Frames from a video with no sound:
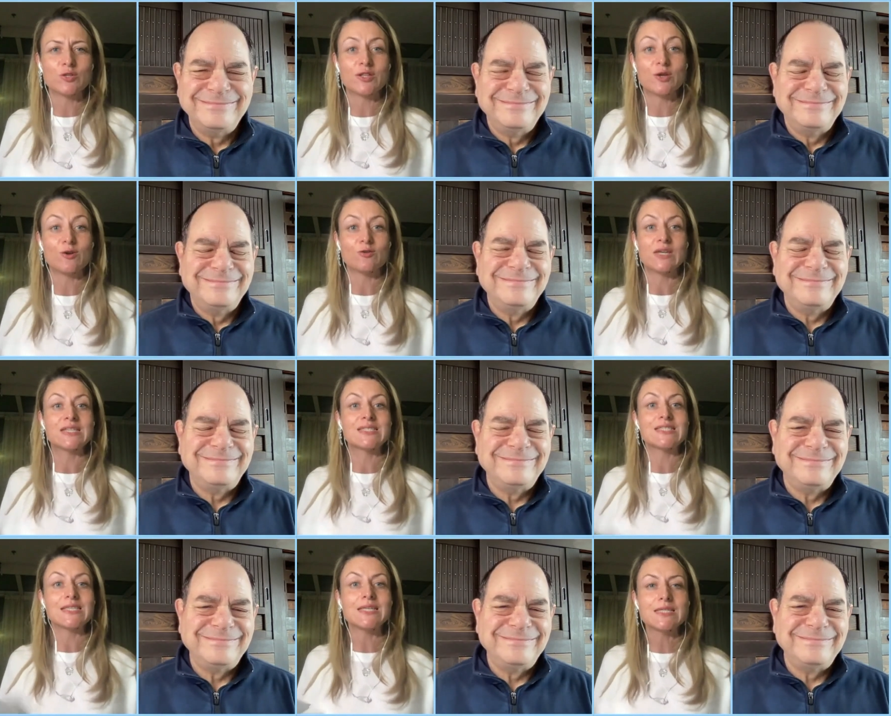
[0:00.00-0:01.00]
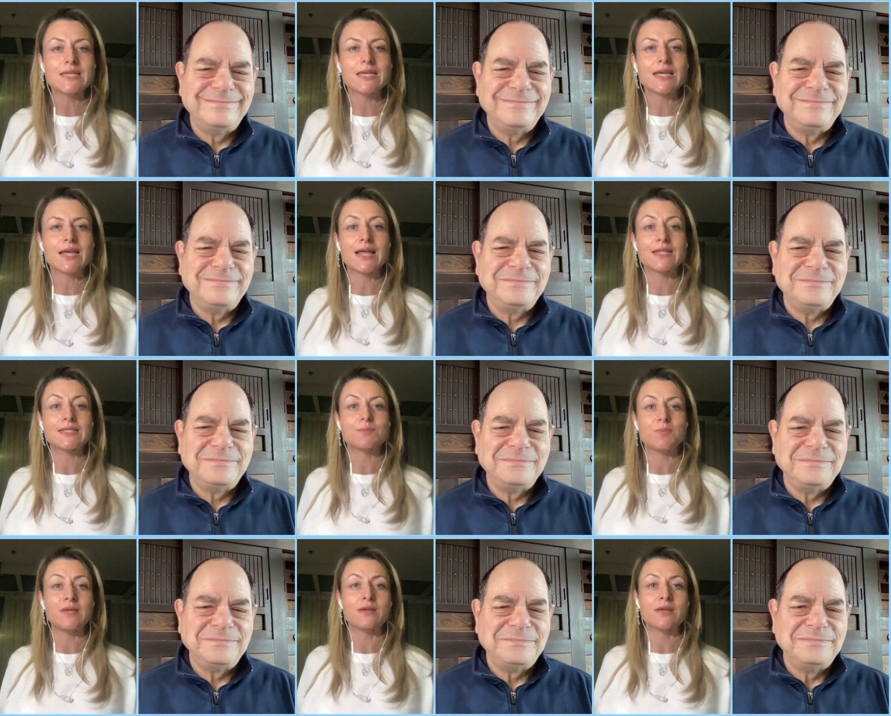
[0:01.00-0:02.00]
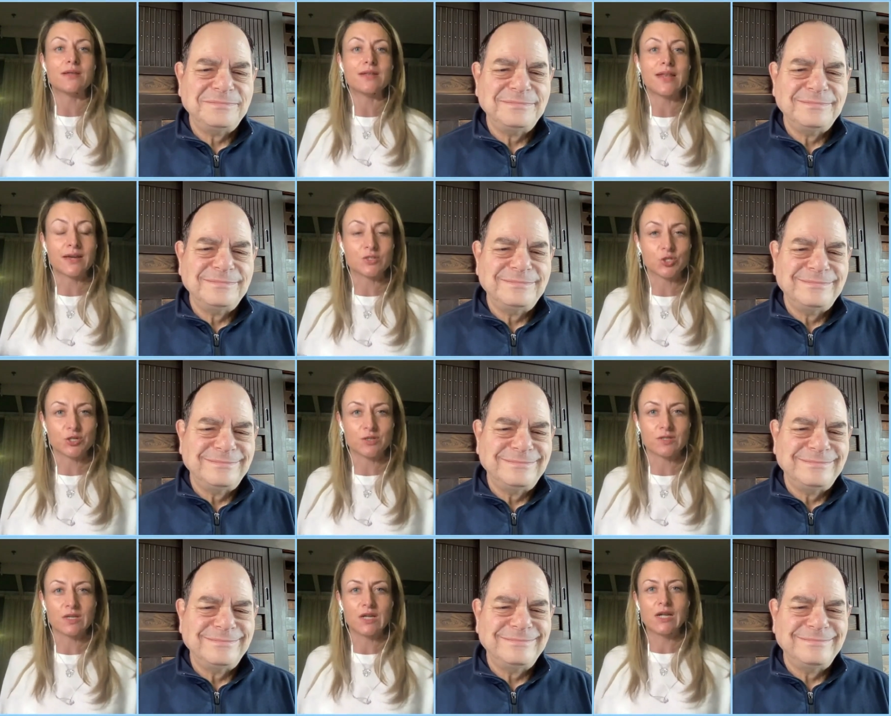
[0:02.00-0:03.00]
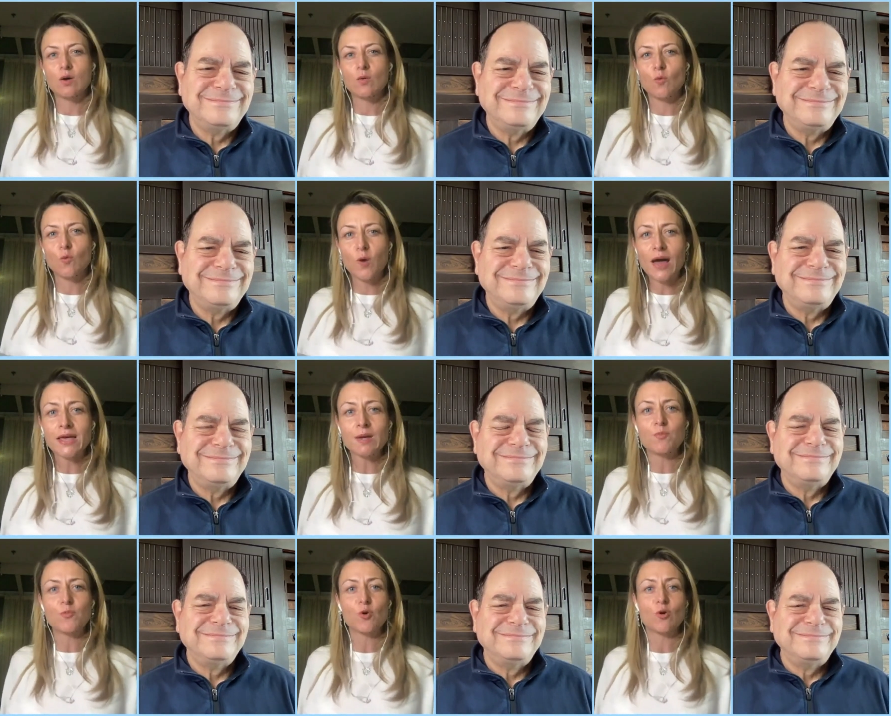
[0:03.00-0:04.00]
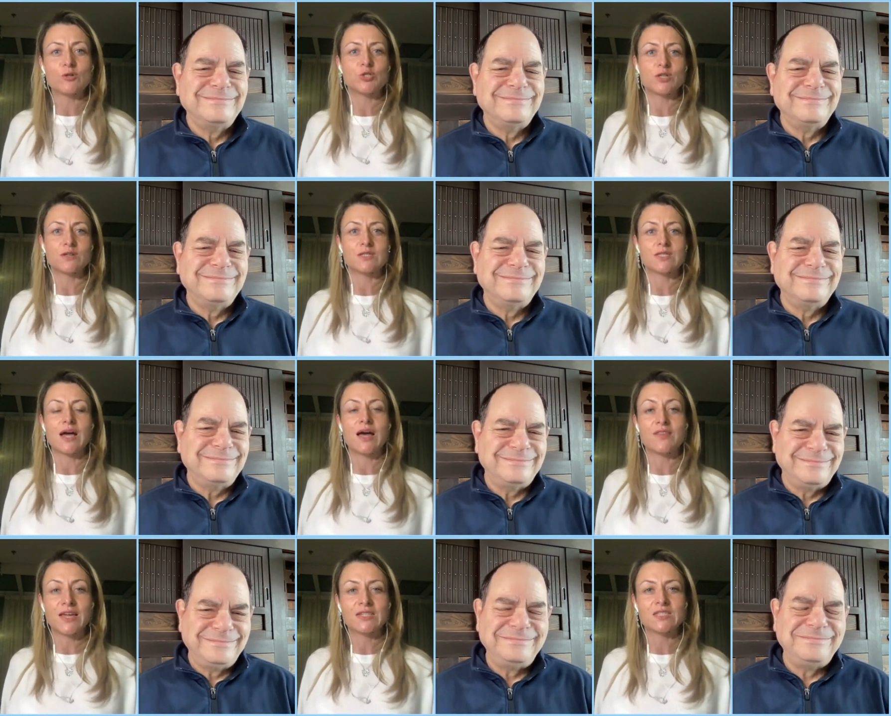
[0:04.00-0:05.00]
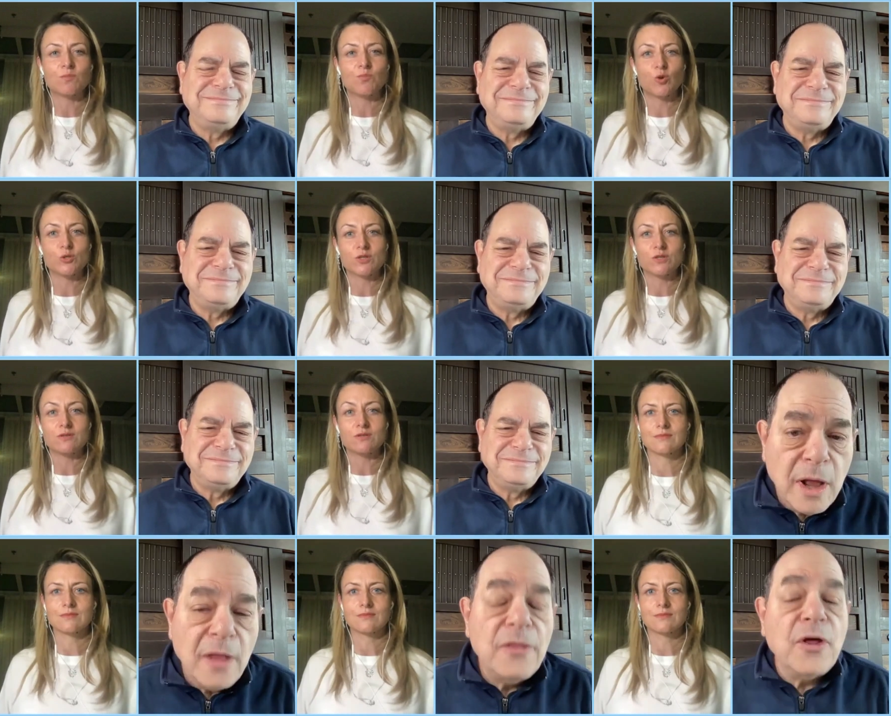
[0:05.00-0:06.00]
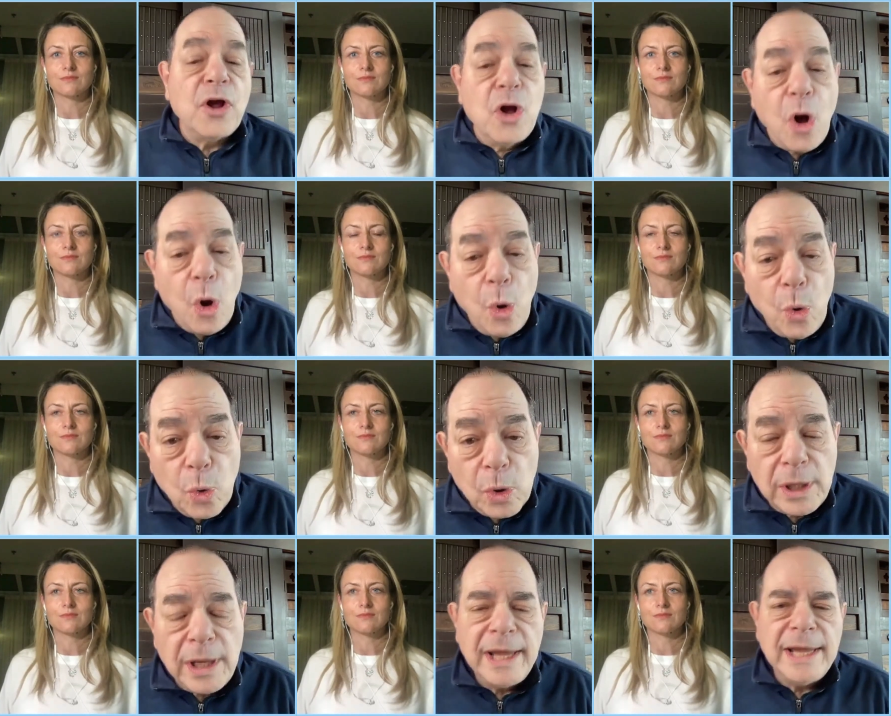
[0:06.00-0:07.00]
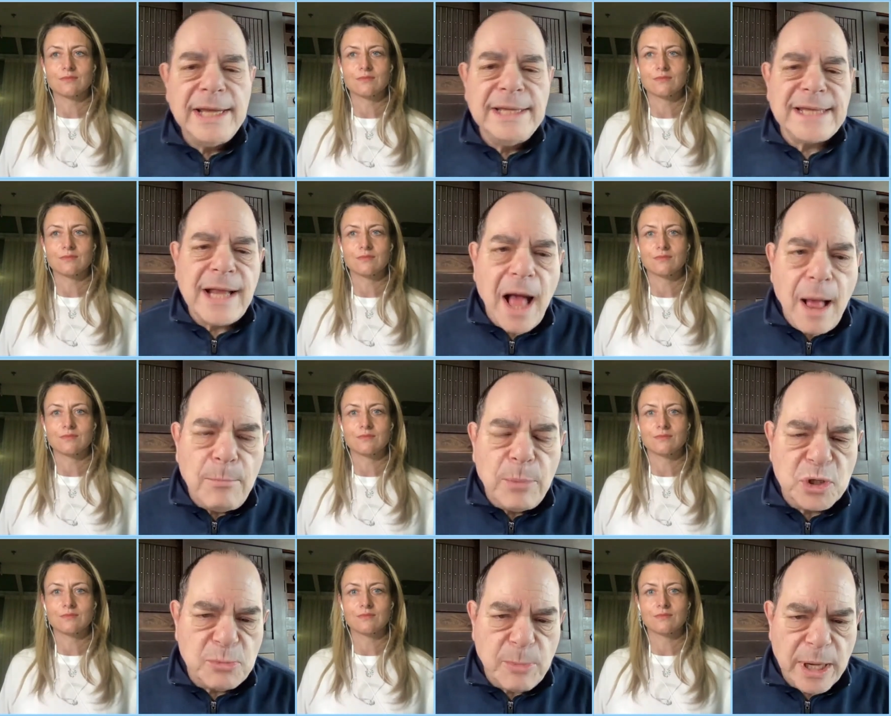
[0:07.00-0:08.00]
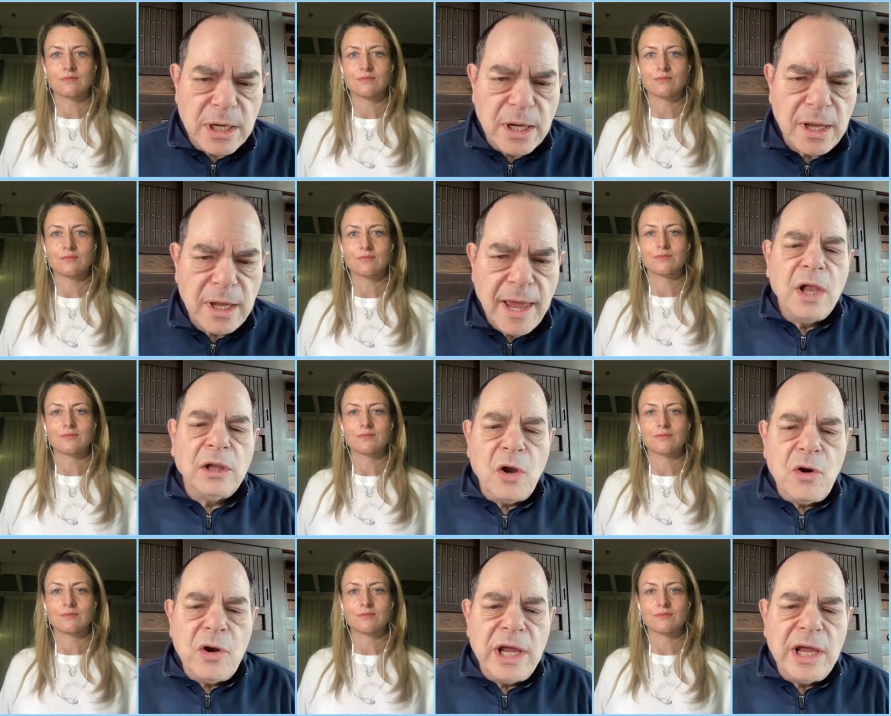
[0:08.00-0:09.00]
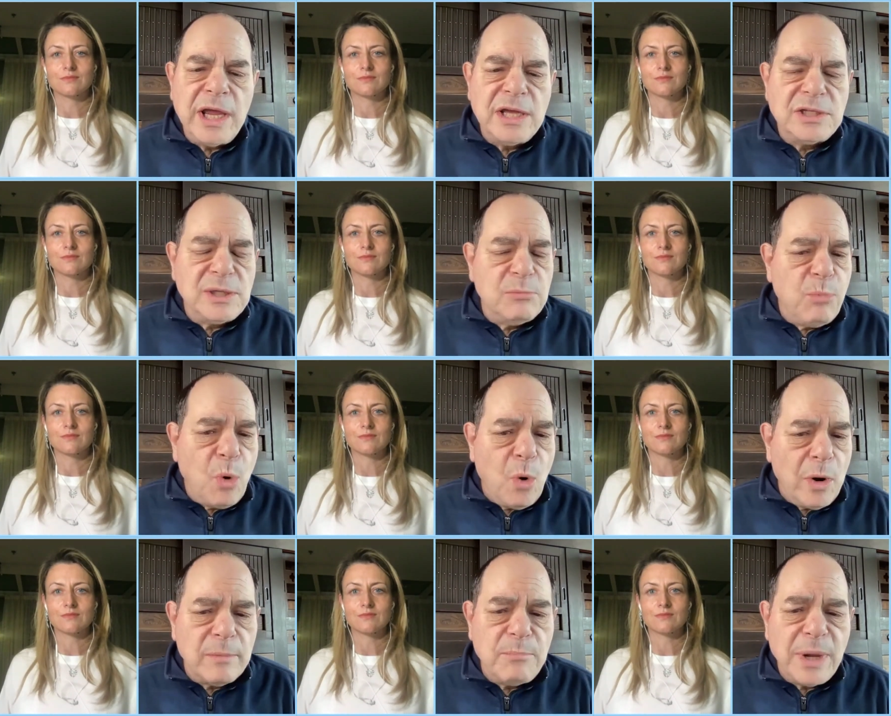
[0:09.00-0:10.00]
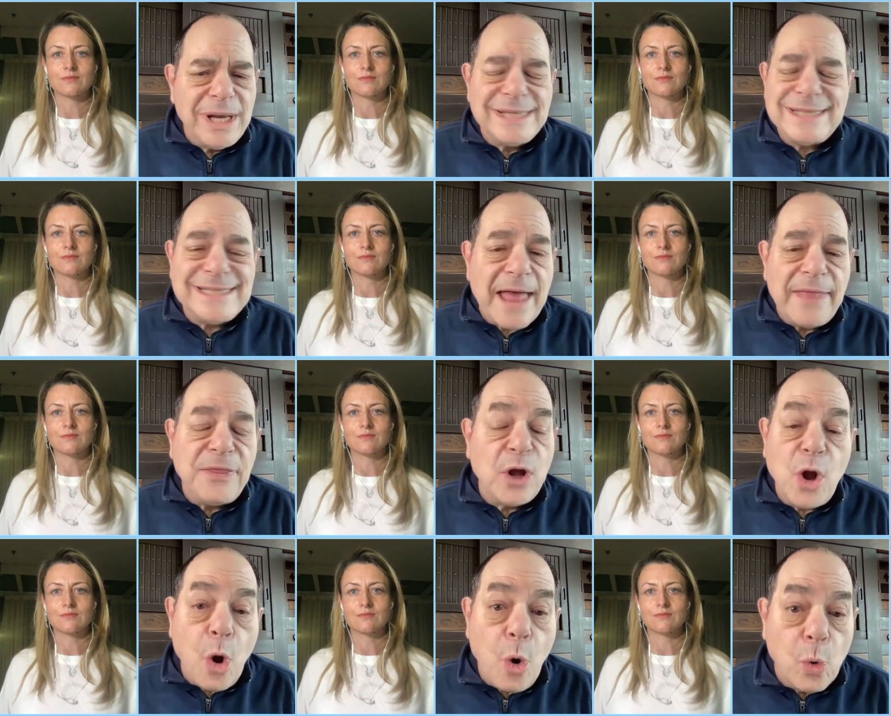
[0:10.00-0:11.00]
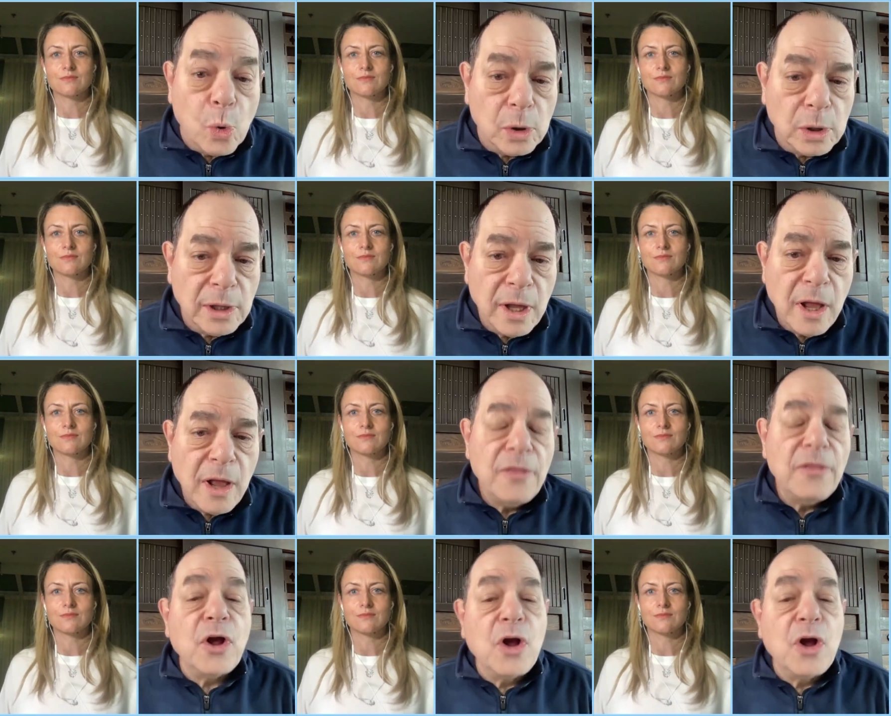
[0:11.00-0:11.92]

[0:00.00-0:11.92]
Speaker 1: learn sitting and being lectured. Why projects are that important?
Speaker 2: The goal is accomplishment. Learning is important, but it's not the goal. The